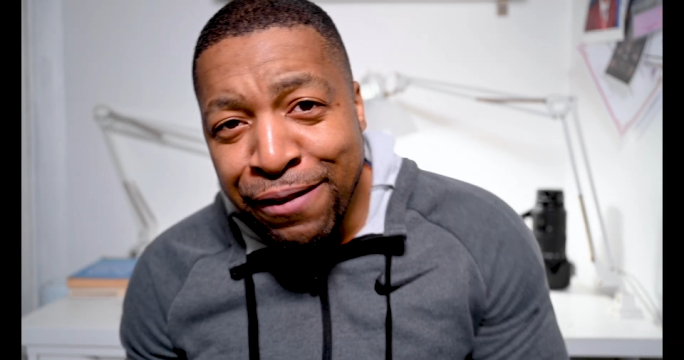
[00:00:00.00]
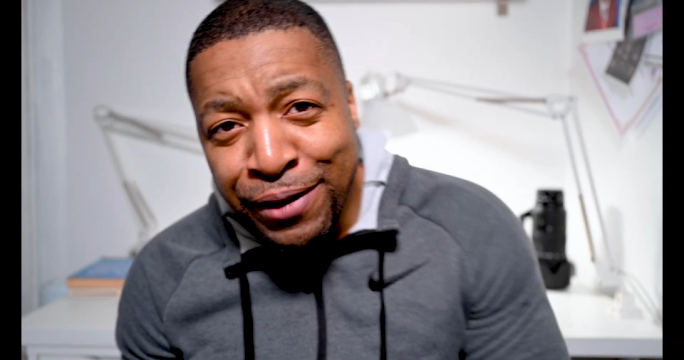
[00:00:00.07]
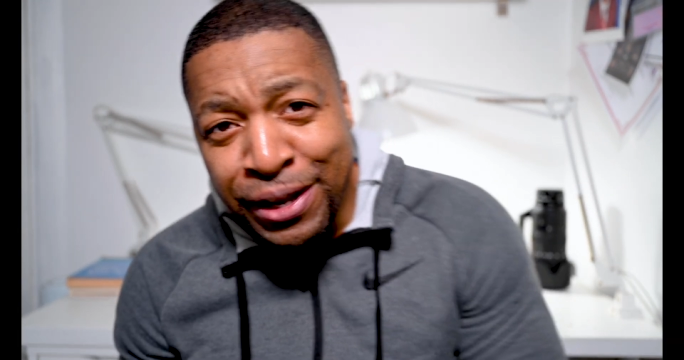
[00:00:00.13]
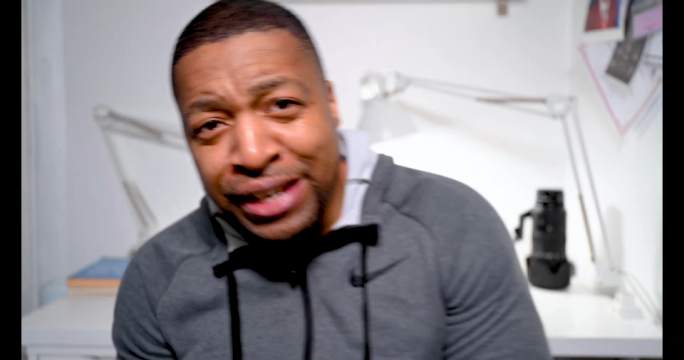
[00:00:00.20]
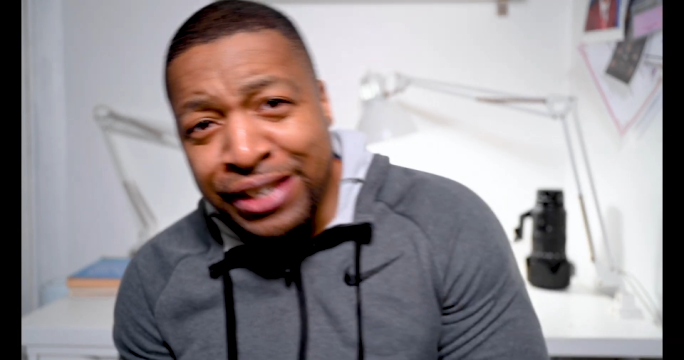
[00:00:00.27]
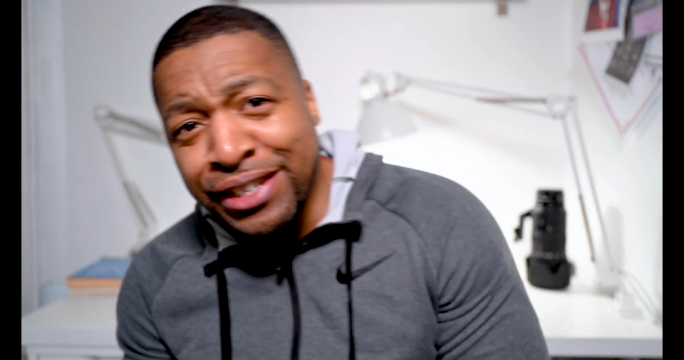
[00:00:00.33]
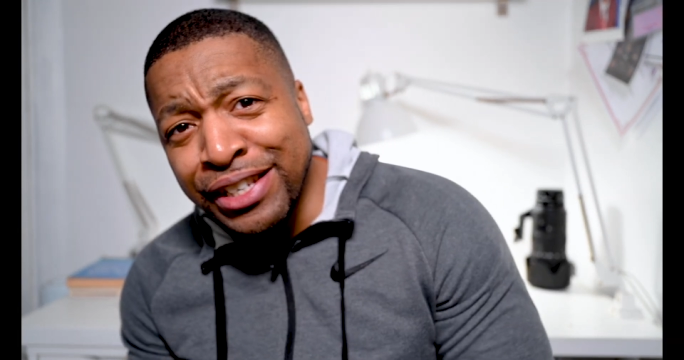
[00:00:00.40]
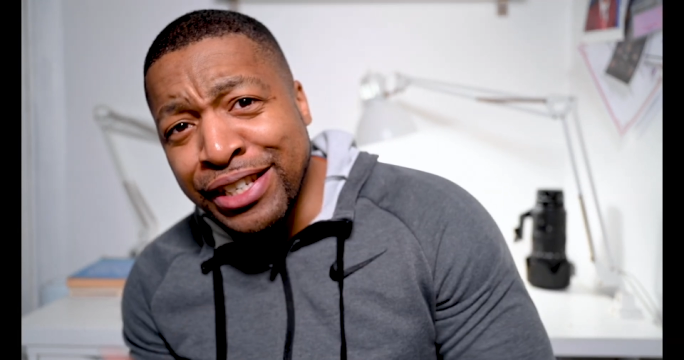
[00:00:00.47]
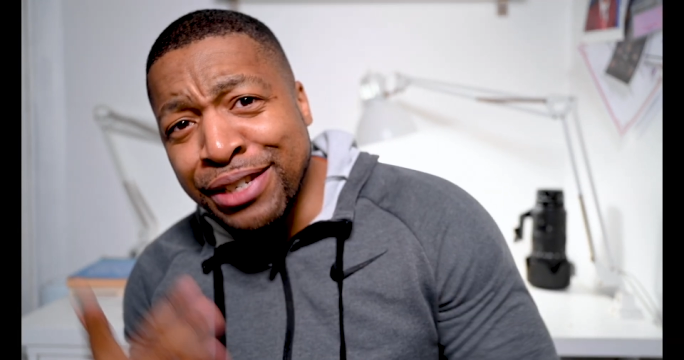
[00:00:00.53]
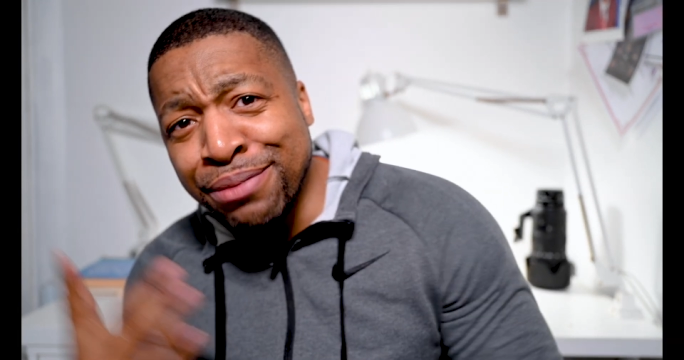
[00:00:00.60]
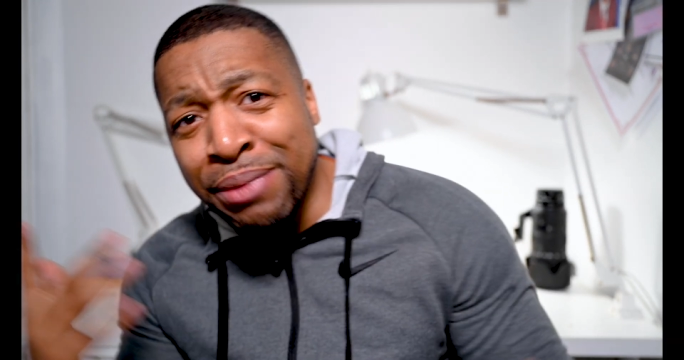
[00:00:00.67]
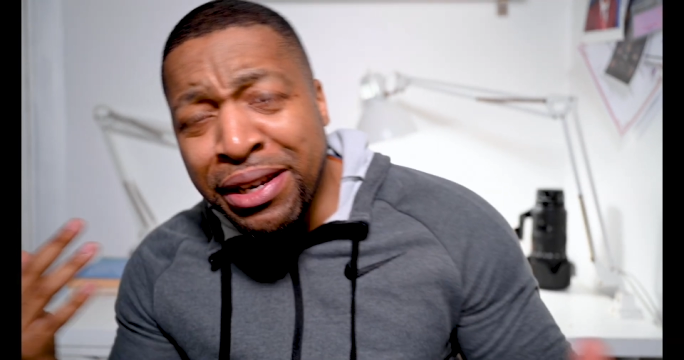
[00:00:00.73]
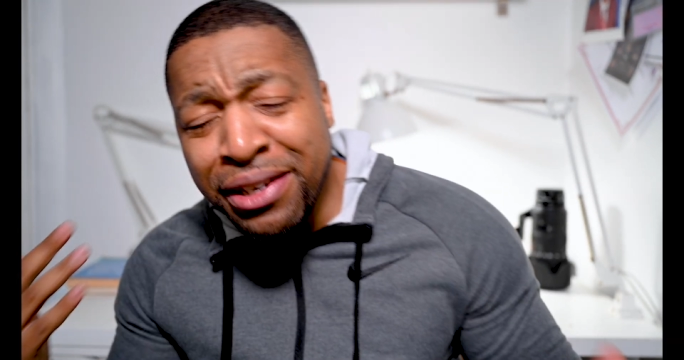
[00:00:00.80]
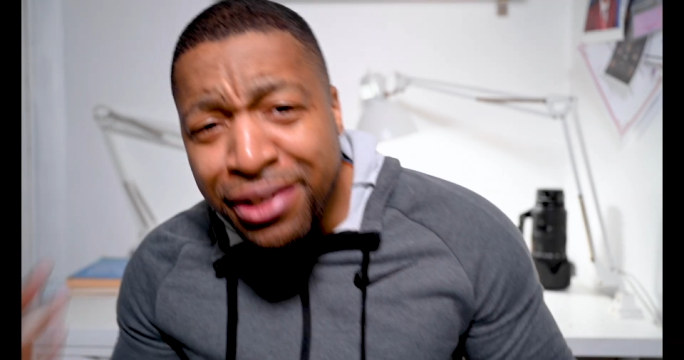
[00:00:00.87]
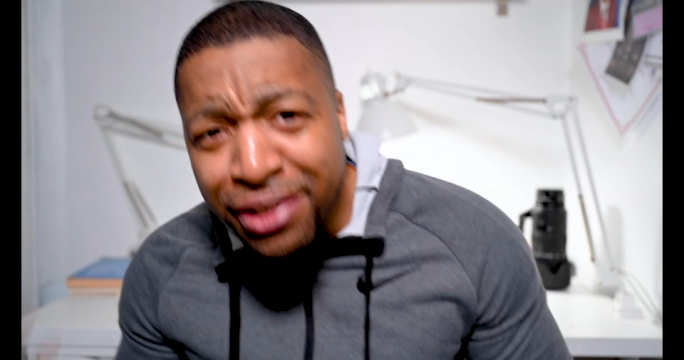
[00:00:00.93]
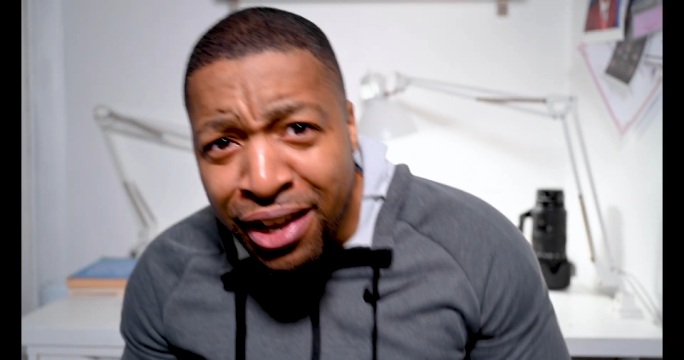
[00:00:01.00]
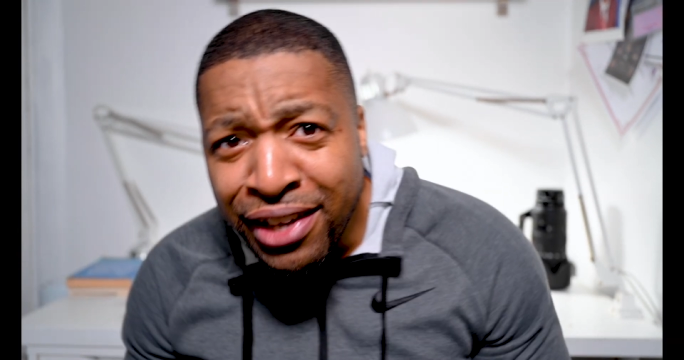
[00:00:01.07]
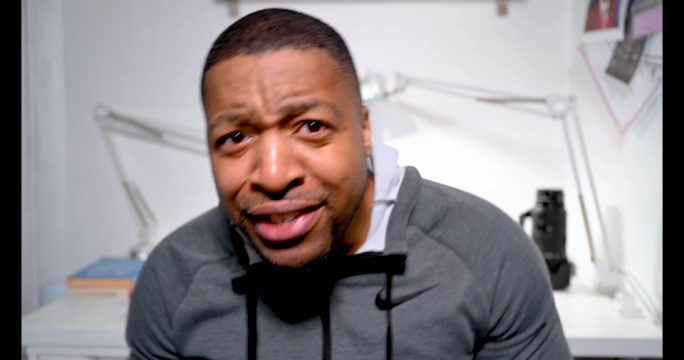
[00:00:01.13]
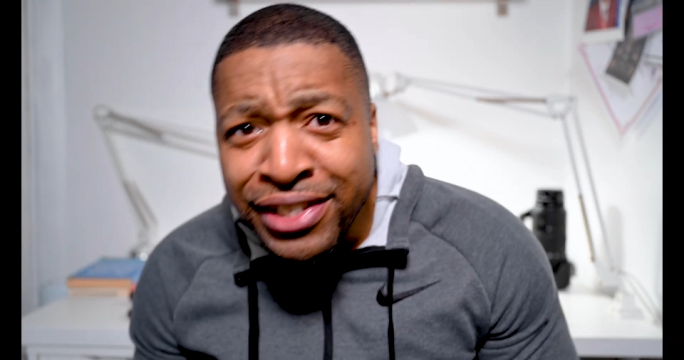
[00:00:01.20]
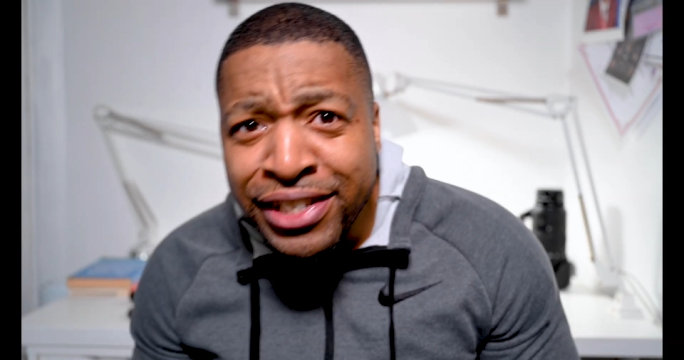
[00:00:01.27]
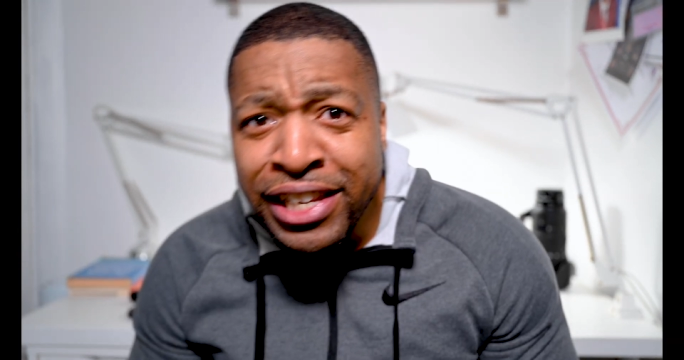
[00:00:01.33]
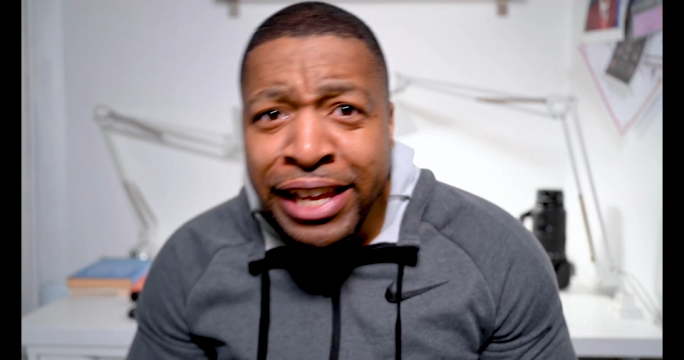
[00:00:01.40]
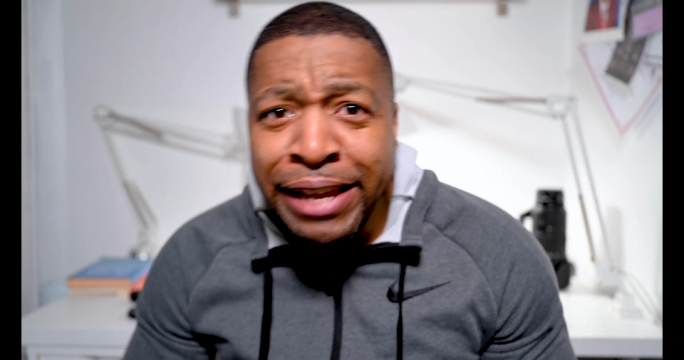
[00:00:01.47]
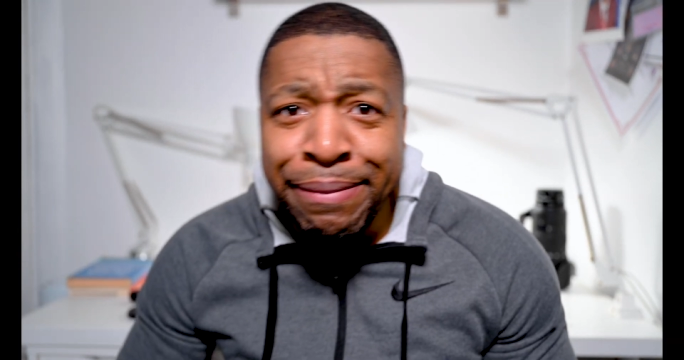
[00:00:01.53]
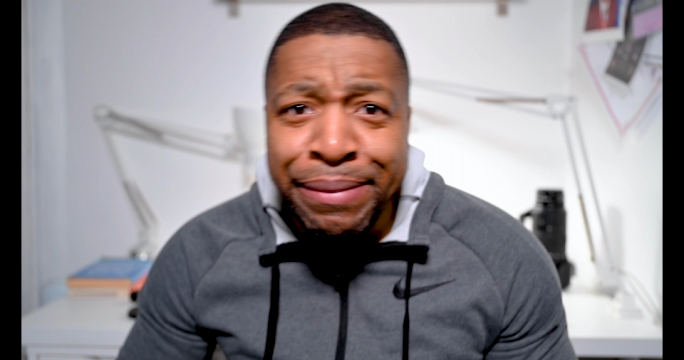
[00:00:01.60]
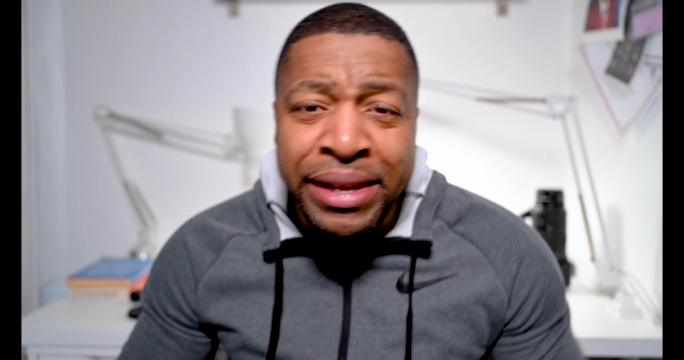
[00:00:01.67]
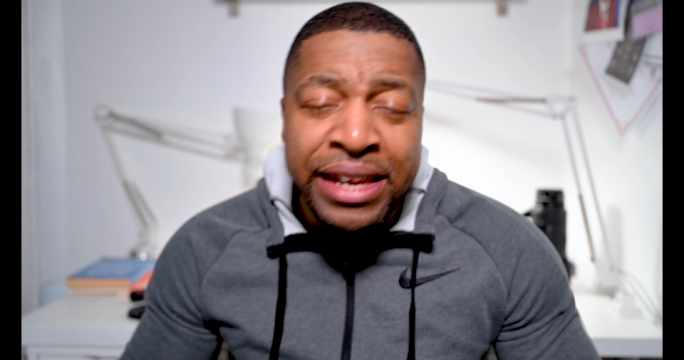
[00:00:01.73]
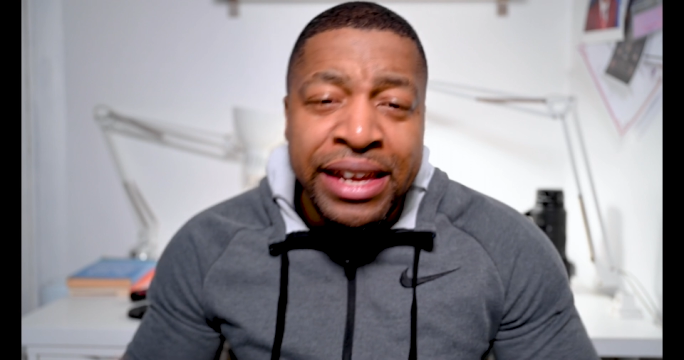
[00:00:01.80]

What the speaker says: Okay, so this is my last tip